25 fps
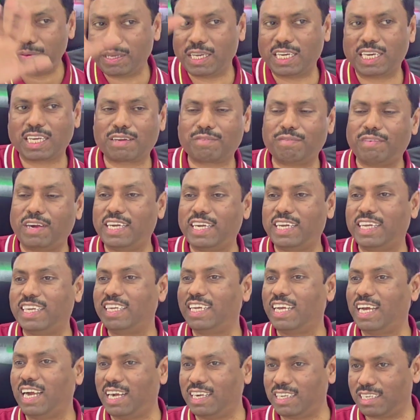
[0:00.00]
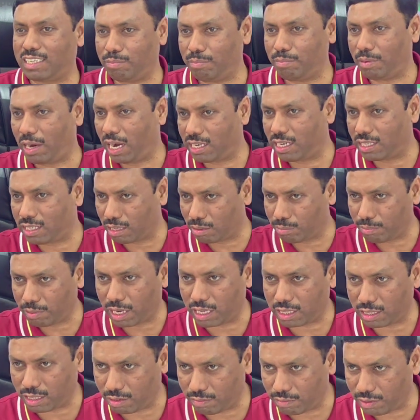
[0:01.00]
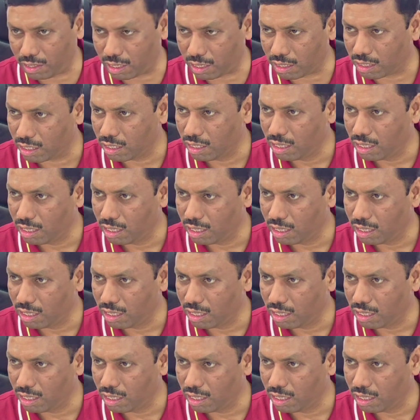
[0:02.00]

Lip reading: required any antibiotic, by the way.